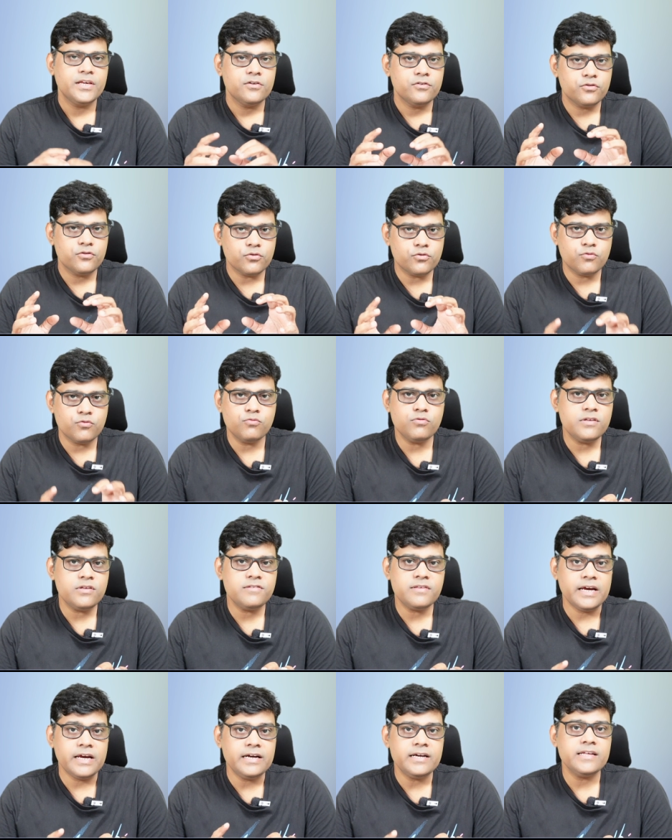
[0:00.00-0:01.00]
so through
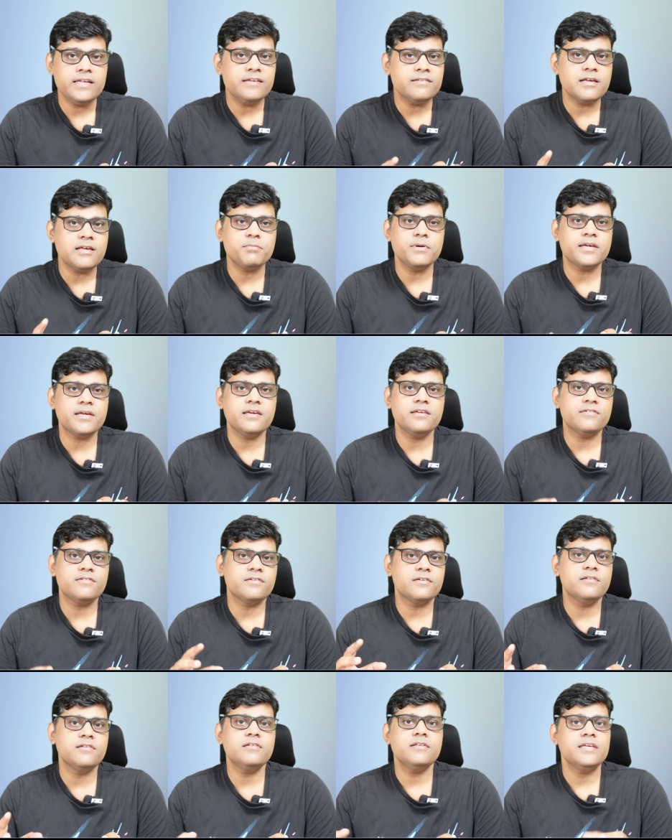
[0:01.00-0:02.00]
this ATS
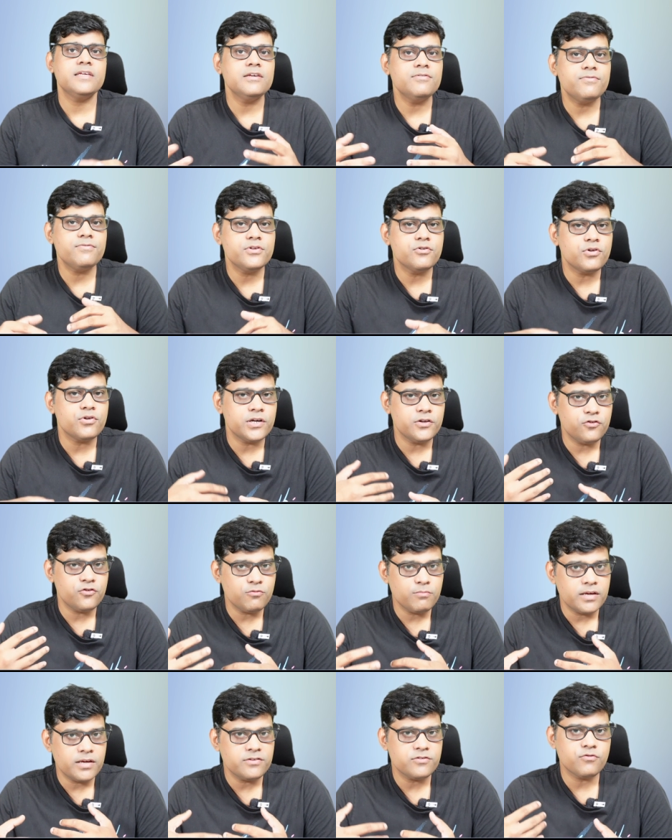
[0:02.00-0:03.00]
application, if your
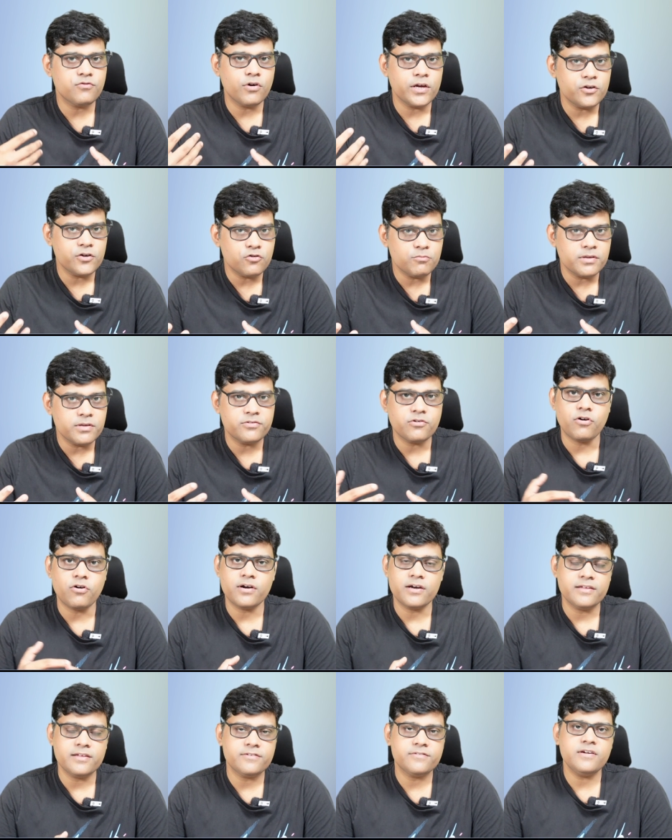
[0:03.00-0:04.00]
resume is going to be
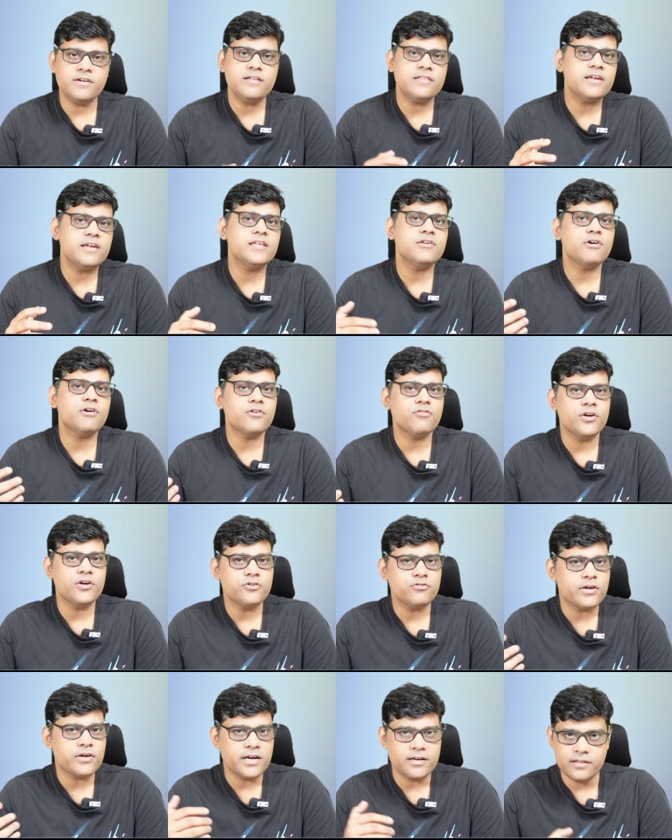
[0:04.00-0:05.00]
shortlisted, then you are
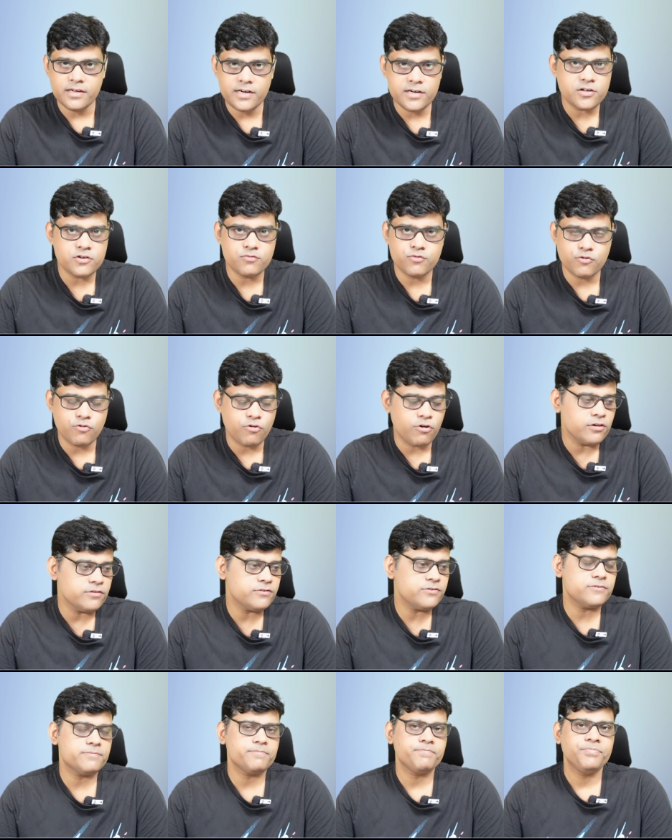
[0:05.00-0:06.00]
going to get the interview
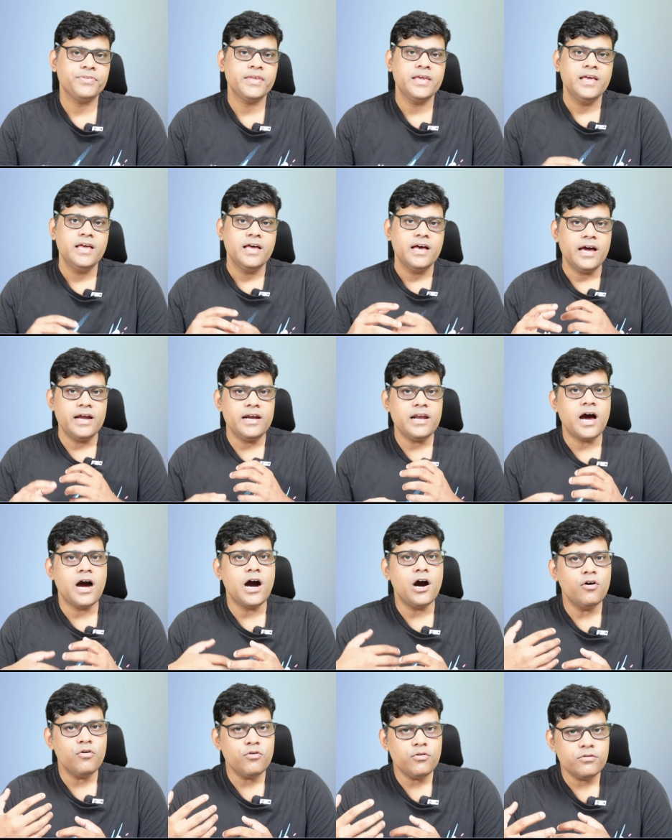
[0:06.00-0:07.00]
calls. And
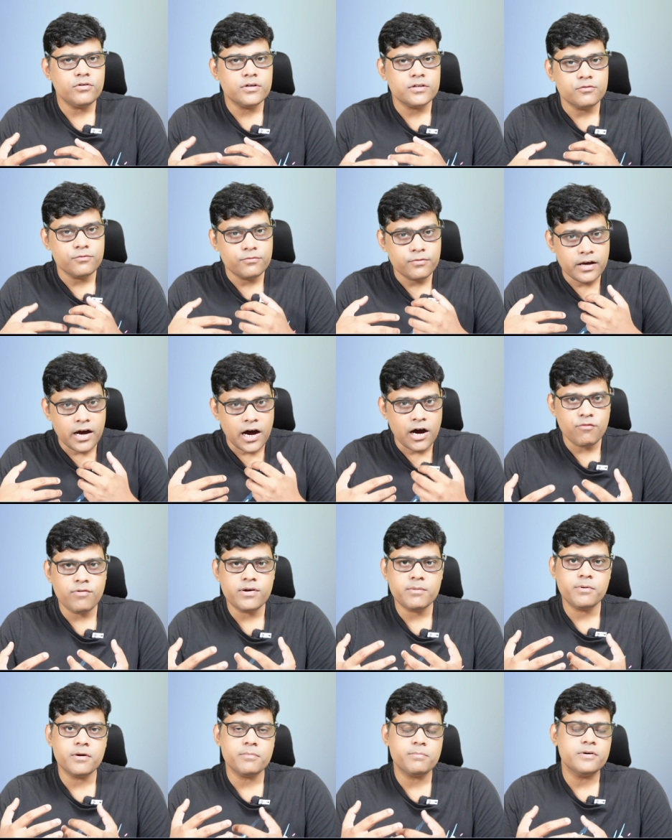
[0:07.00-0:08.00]
how
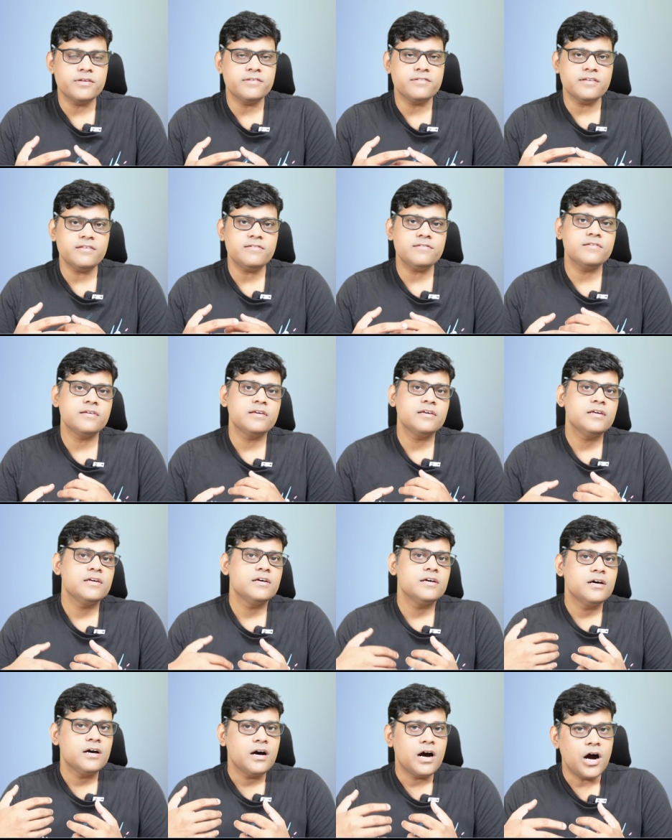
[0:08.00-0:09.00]
our purpose is
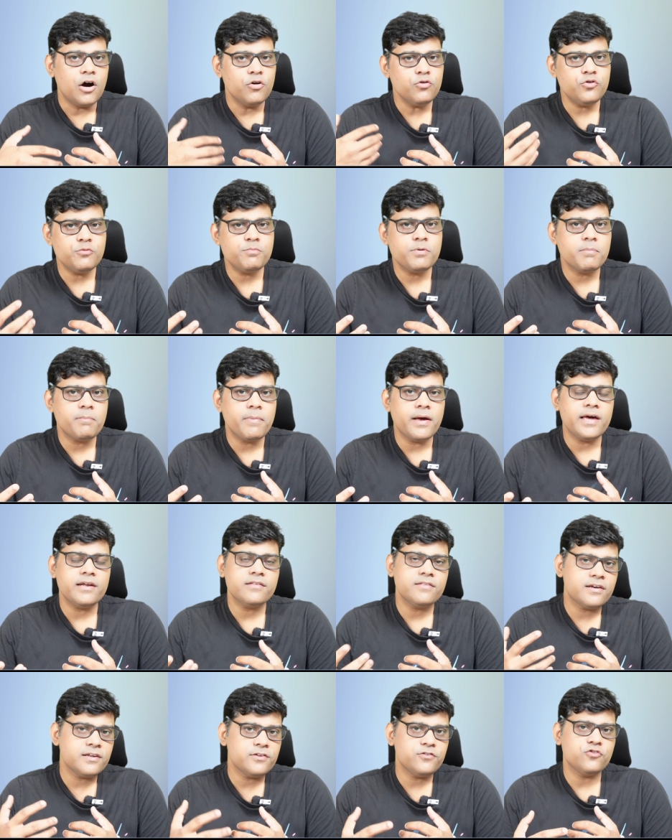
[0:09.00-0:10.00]
how to
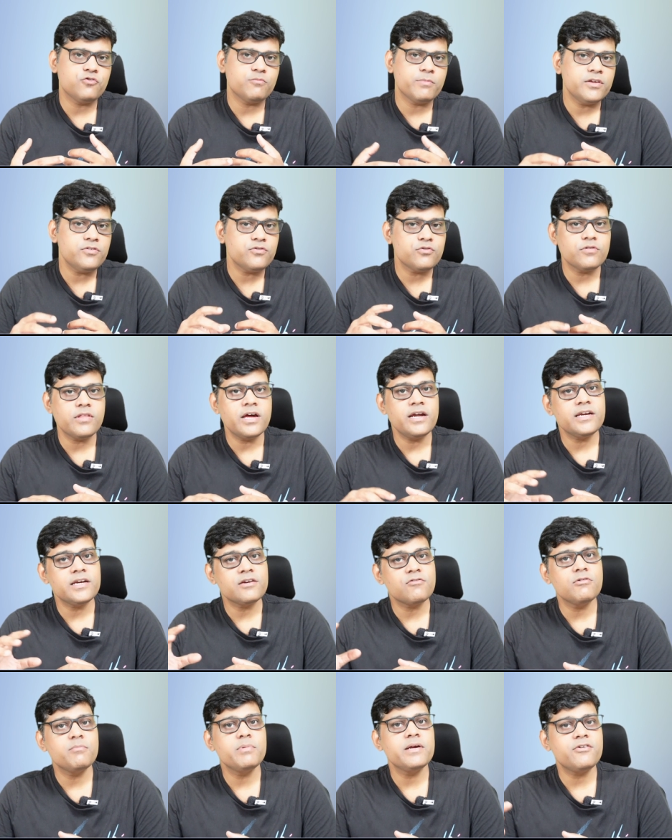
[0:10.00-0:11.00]
prepare the resume so that
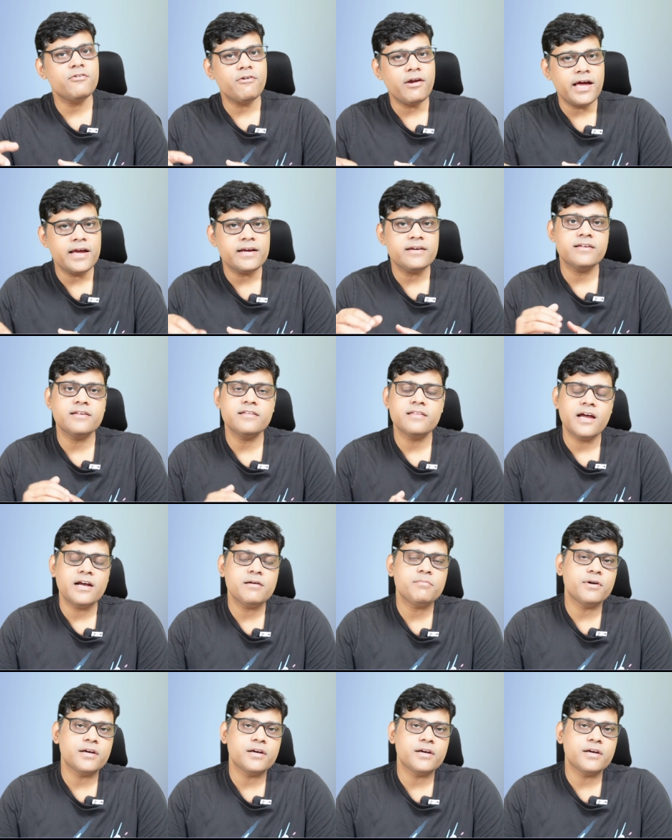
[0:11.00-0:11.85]
it will be tracked in that